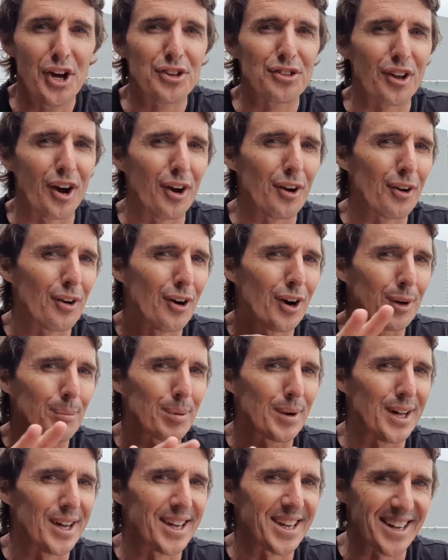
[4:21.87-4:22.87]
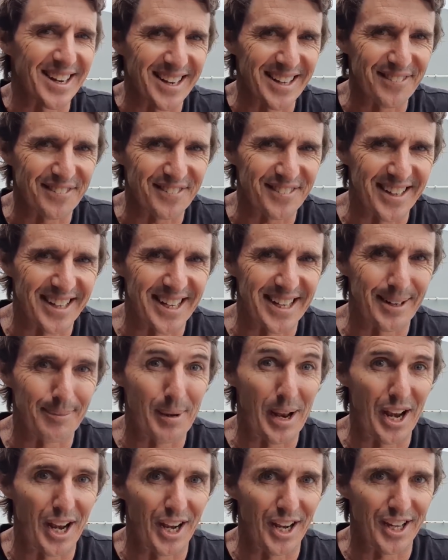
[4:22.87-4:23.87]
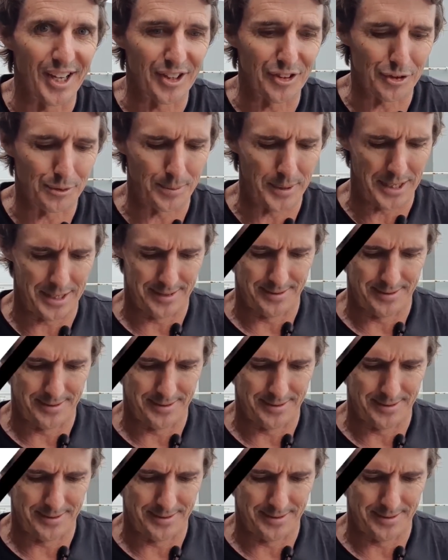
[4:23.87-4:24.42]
don't like playing left arm leg spin.